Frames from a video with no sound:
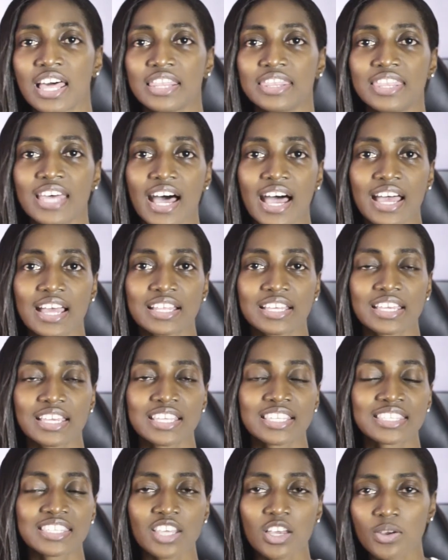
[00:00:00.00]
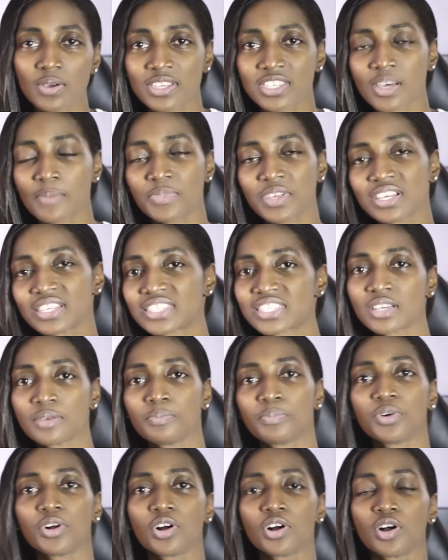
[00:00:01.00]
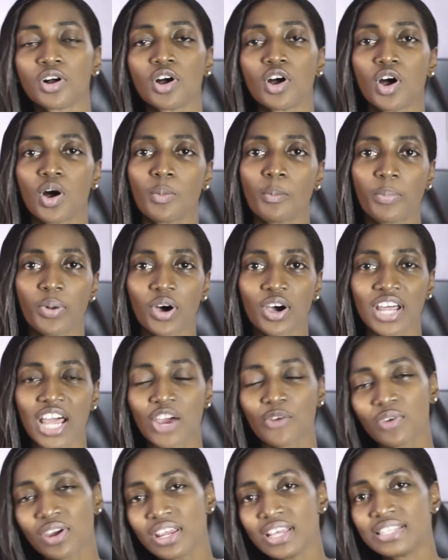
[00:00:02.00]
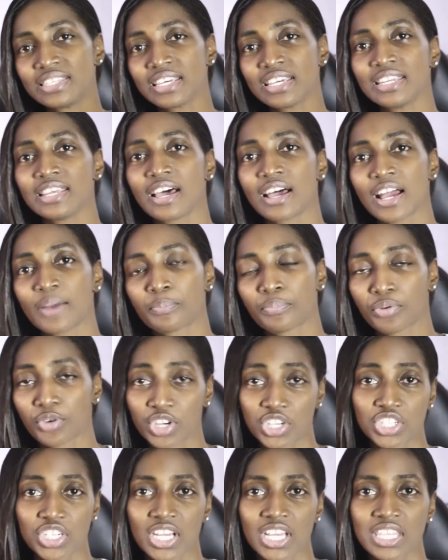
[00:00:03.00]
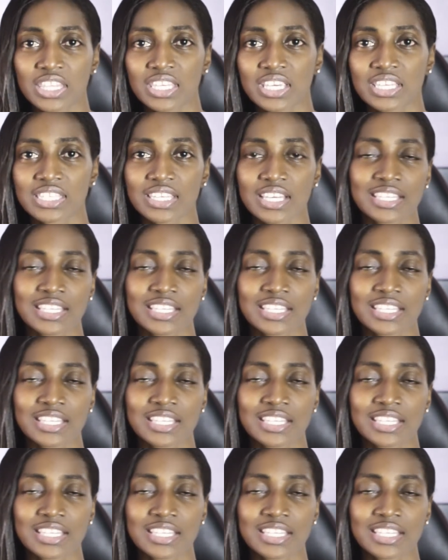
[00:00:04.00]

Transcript: that is so, it's something simple but I really did appreciate this.